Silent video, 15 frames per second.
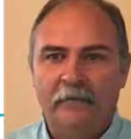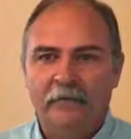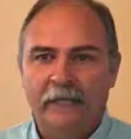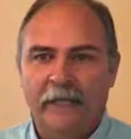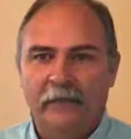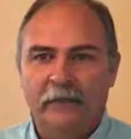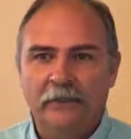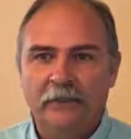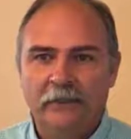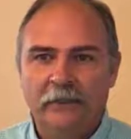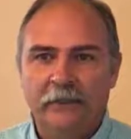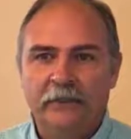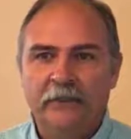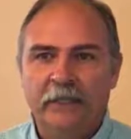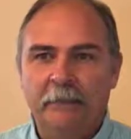of Standard
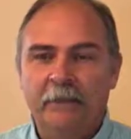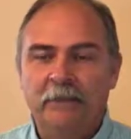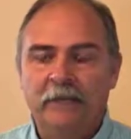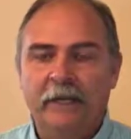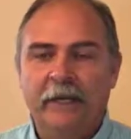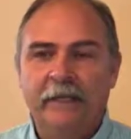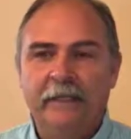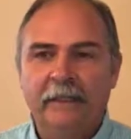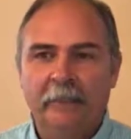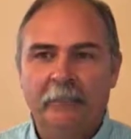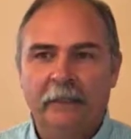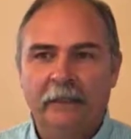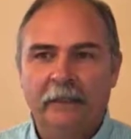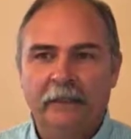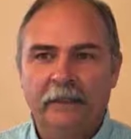2 is demonstrating the
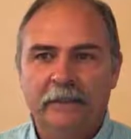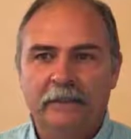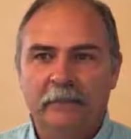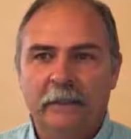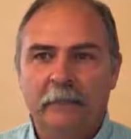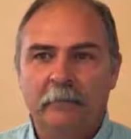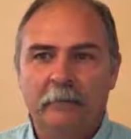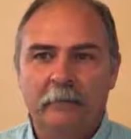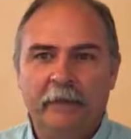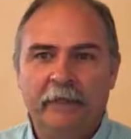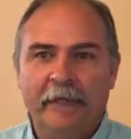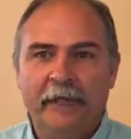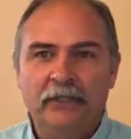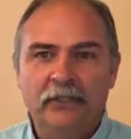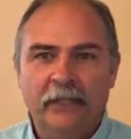ability to
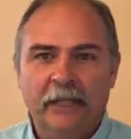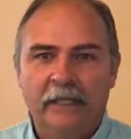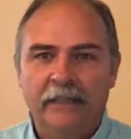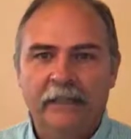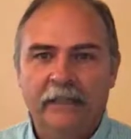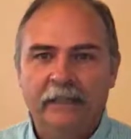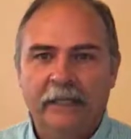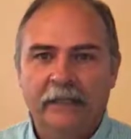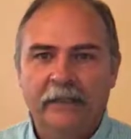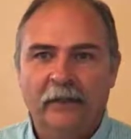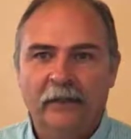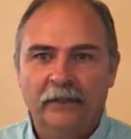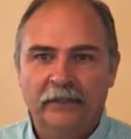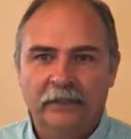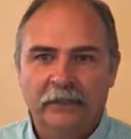implement educational
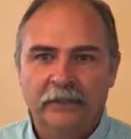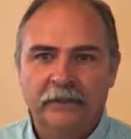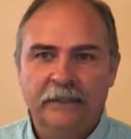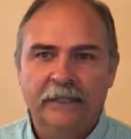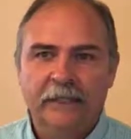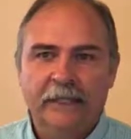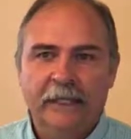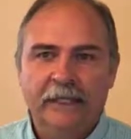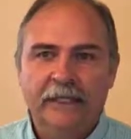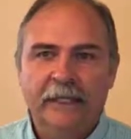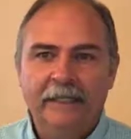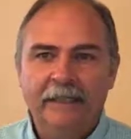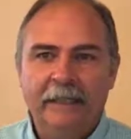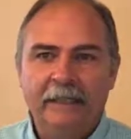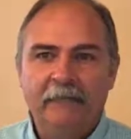technologies. In
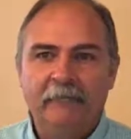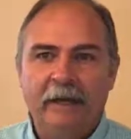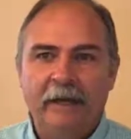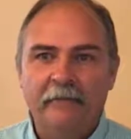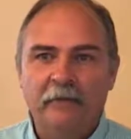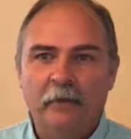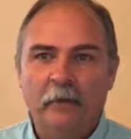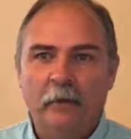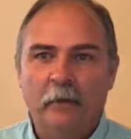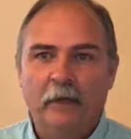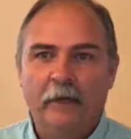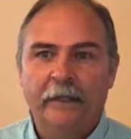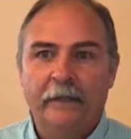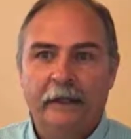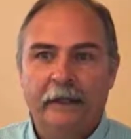EdTech
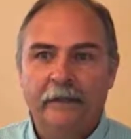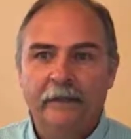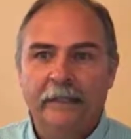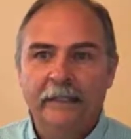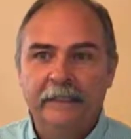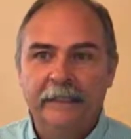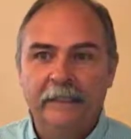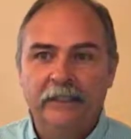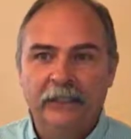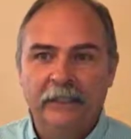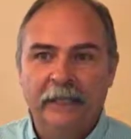521 Online Teaching